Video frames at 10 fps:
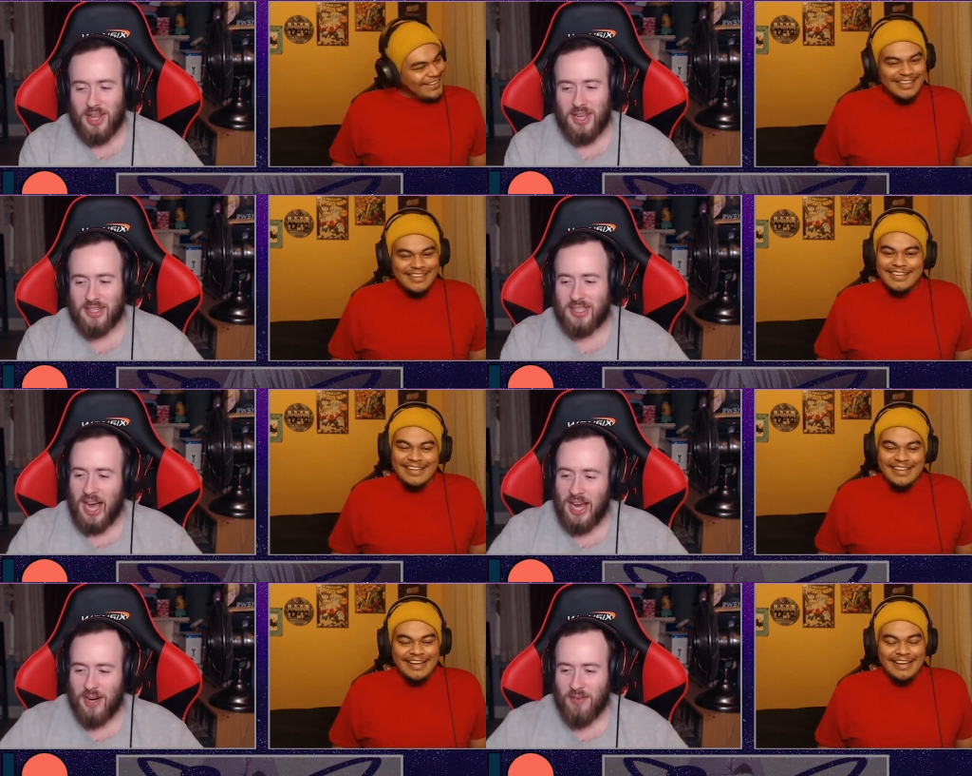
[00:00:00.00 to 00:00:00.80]
Speaker 1: there's
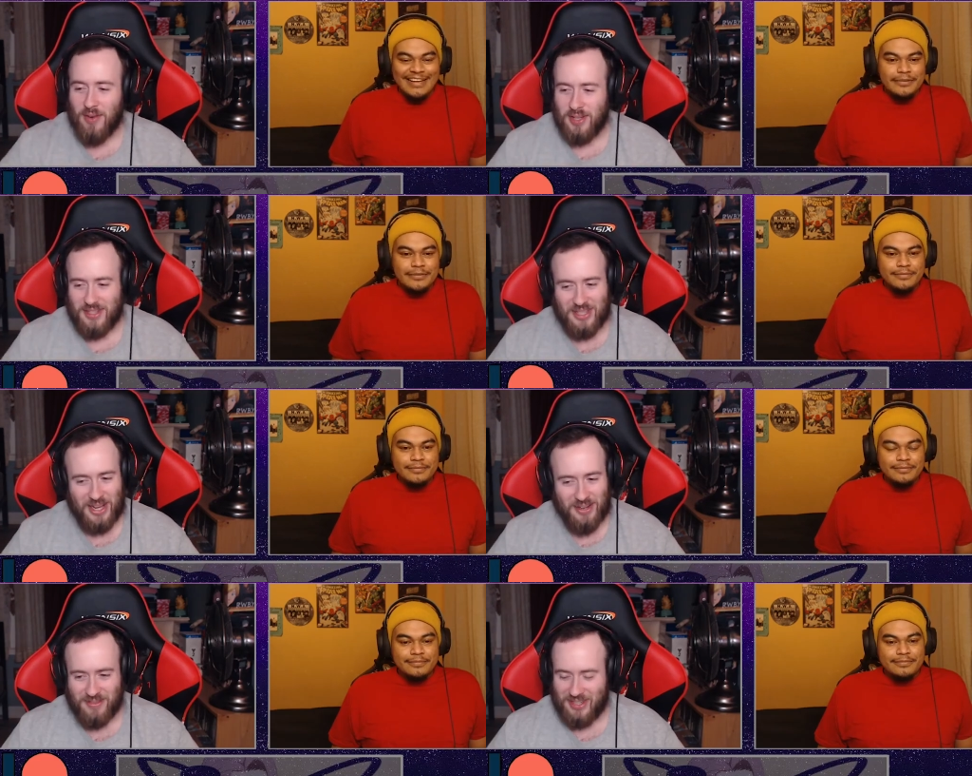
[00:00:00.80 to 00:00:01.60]
kind there. of what.
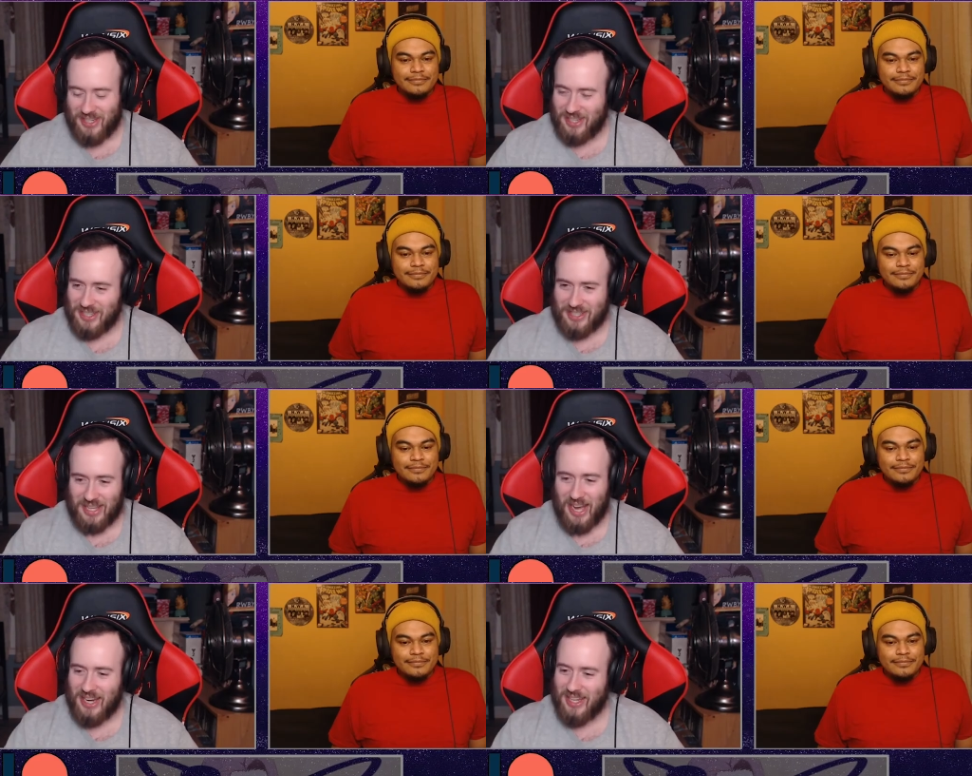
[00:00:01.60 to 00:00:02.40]
Yep, there
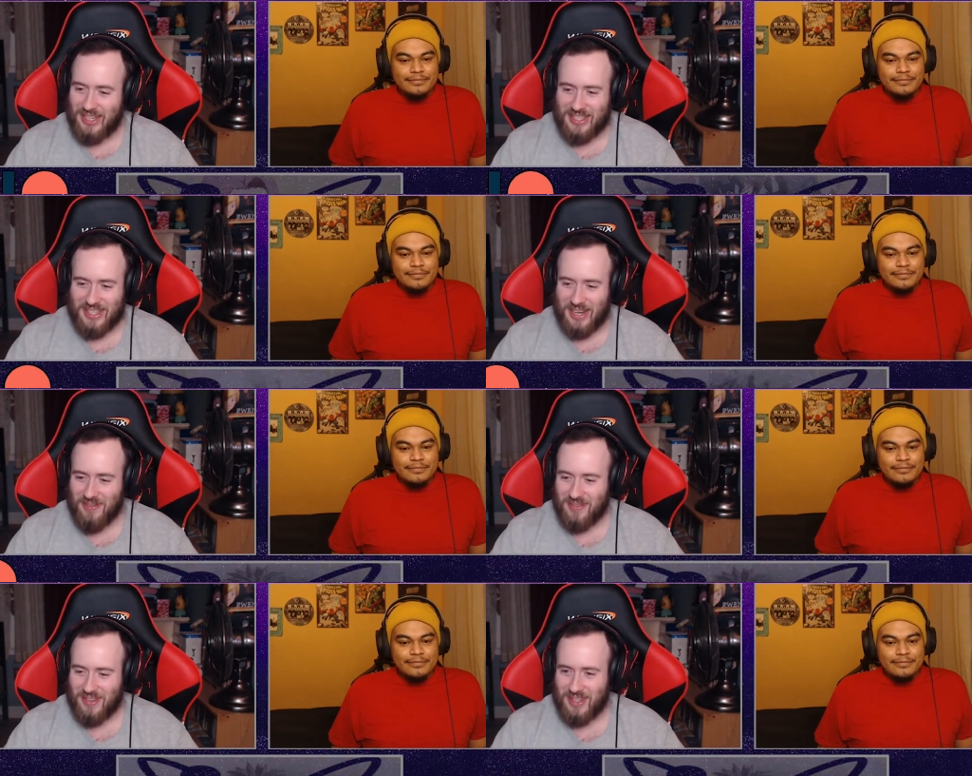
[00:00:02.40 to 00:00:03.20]
kind of is. Yep.
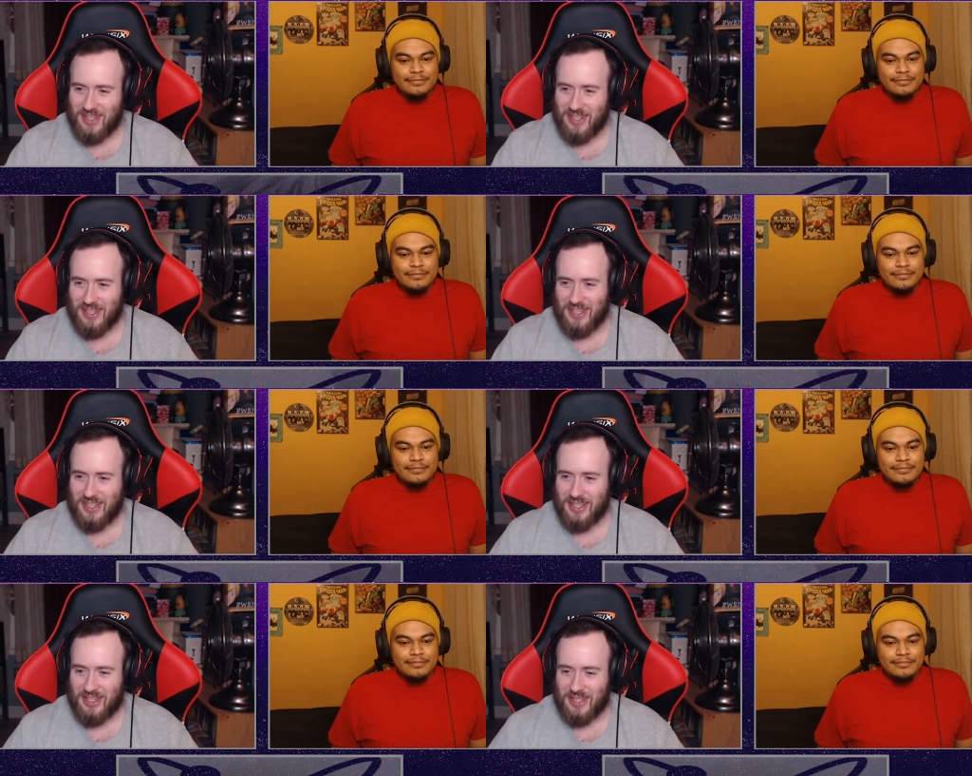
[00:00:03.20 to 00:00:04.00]

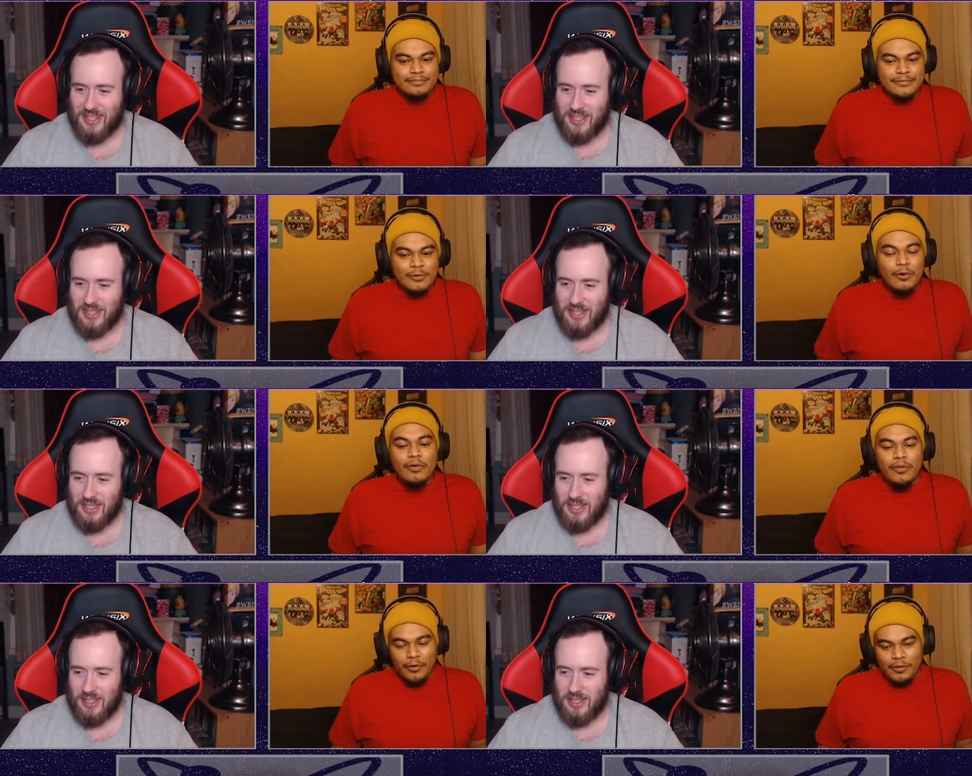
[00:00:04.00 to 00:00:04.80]
Speaker 2: Well,
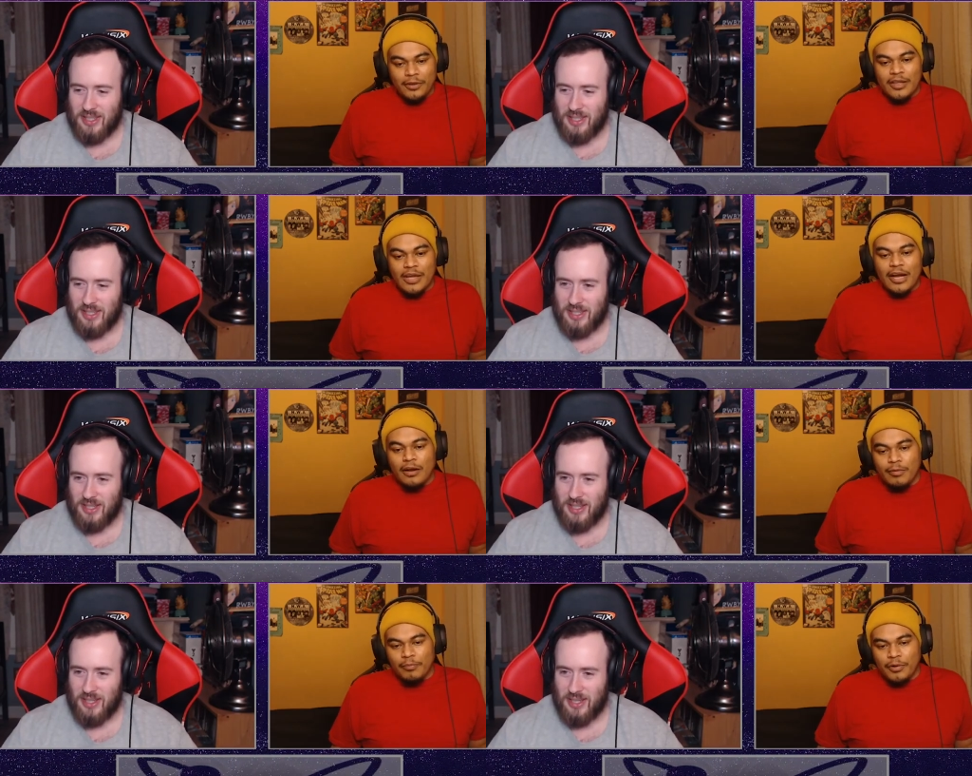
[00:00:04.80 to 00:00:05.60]
earlier the guy
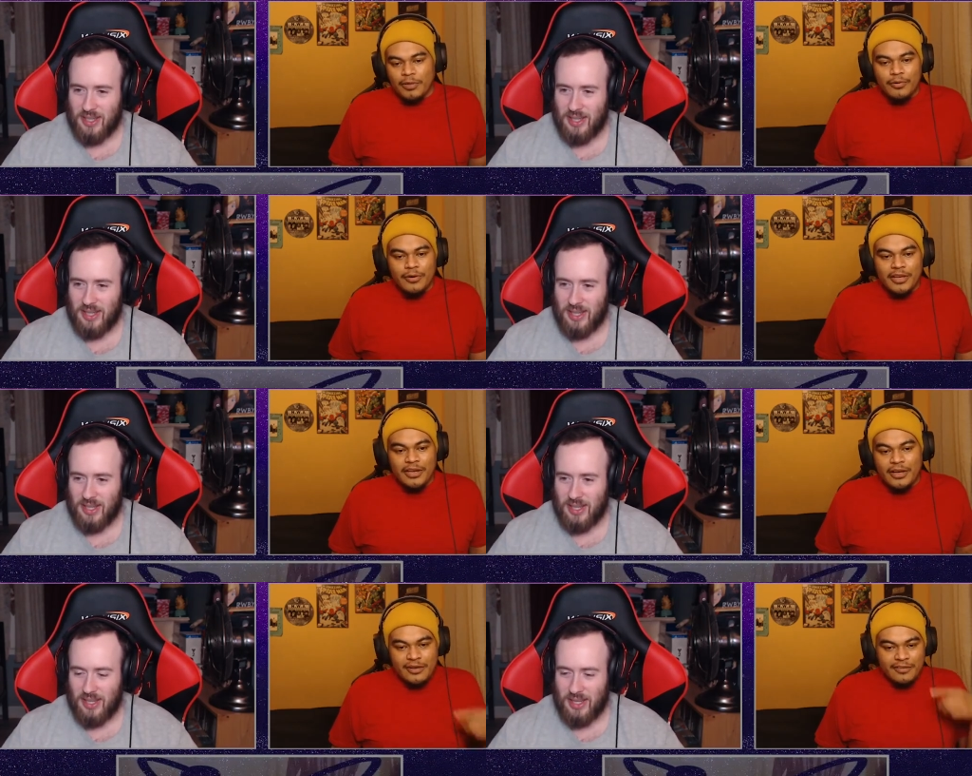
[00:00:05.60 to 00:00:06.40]
called him pretty boy, and then he
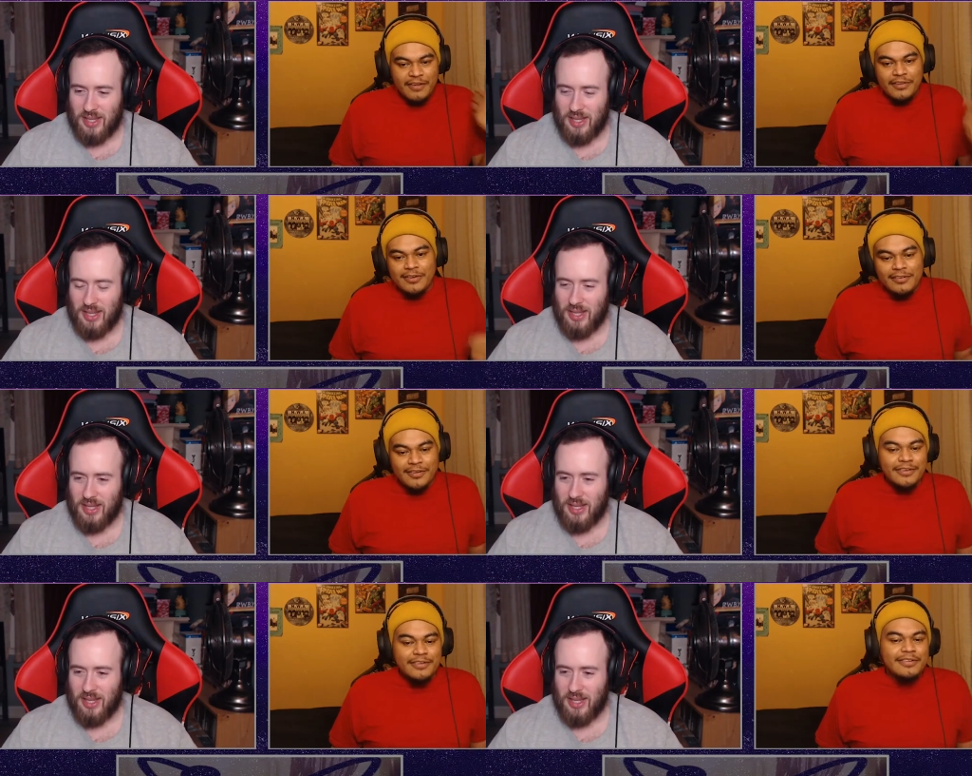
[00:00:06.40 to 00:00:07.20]
cut his face off. You
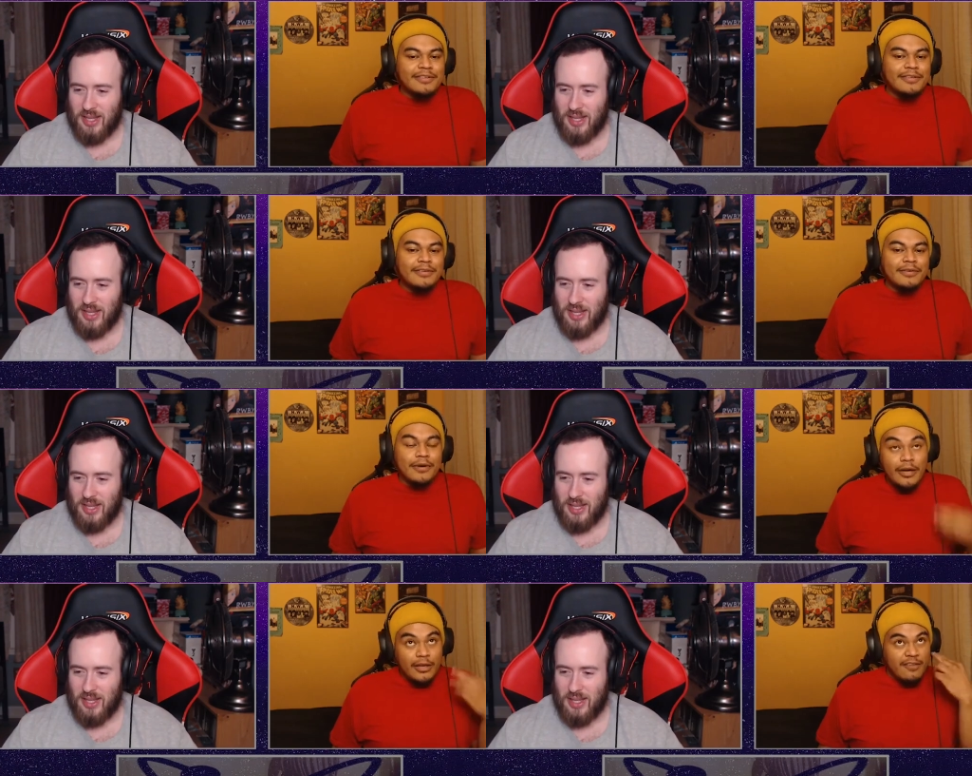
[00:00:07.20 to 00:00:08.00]
know, or
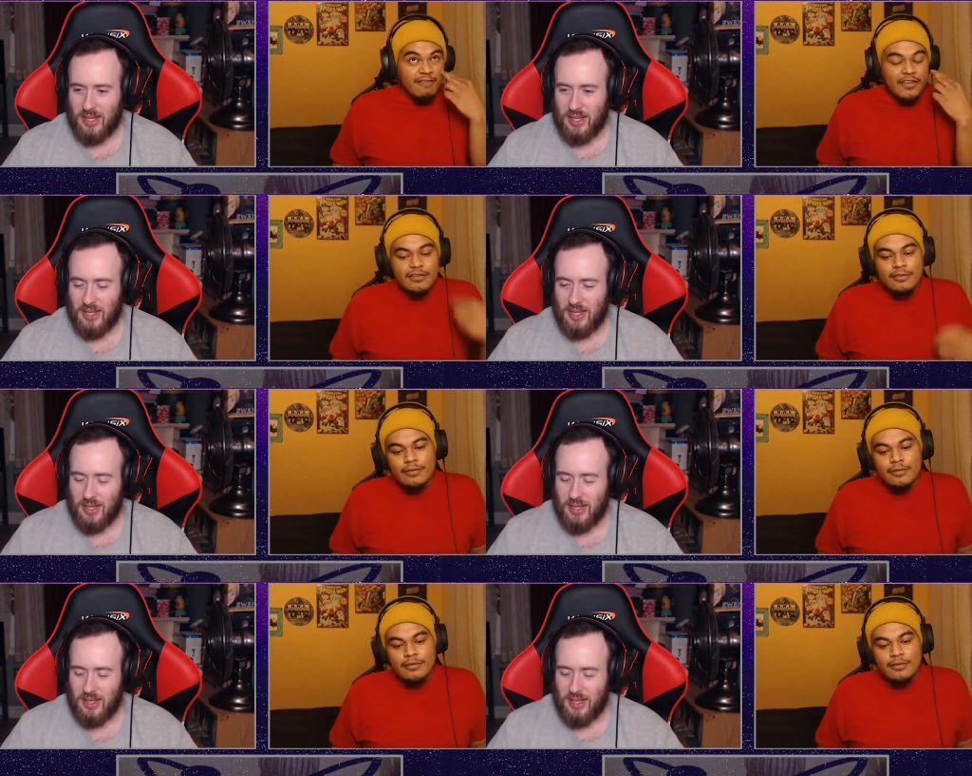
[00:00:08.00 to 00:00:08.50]
cut his face.